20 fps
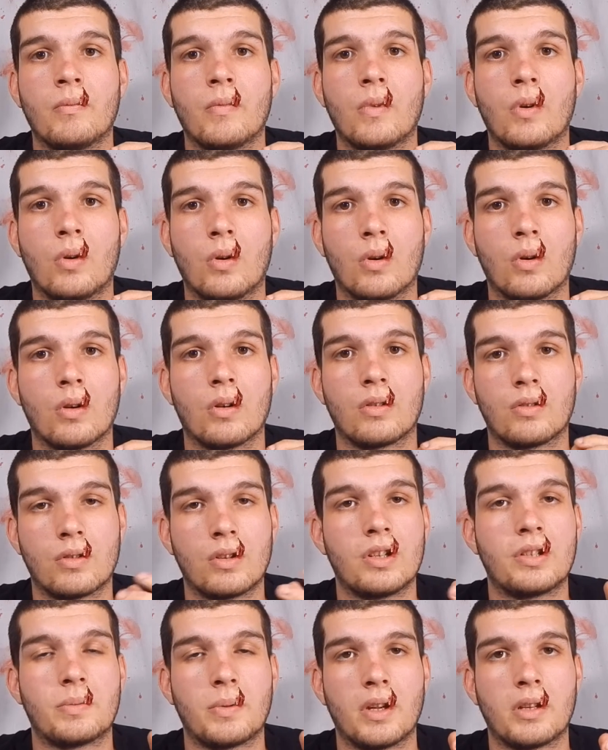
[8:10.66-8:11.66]
or
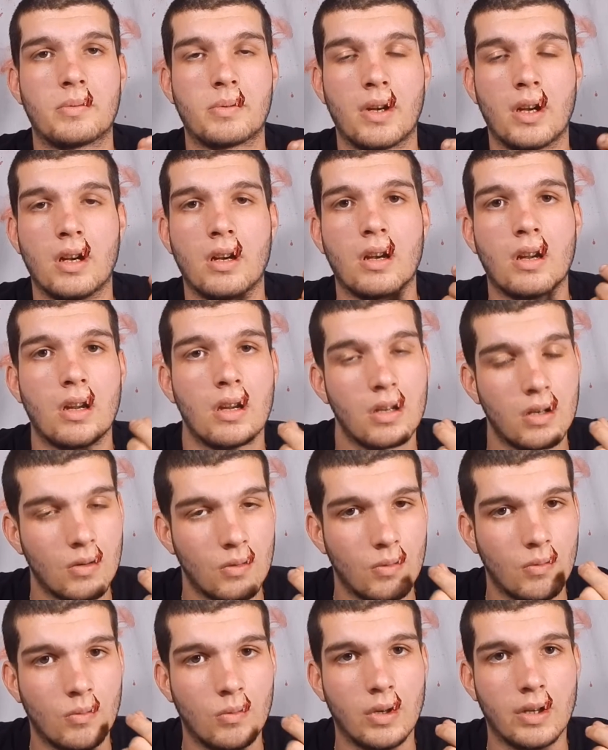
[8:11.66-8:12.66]
grease-based paint,
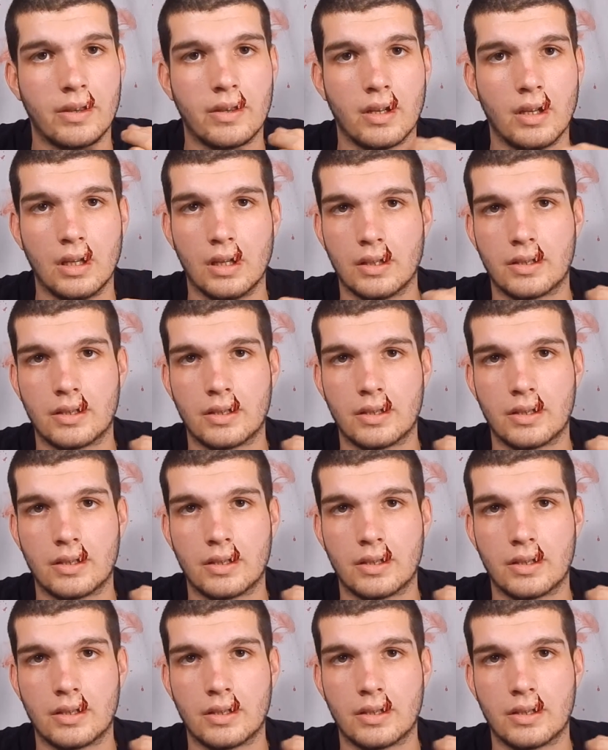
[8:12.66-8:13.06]
with a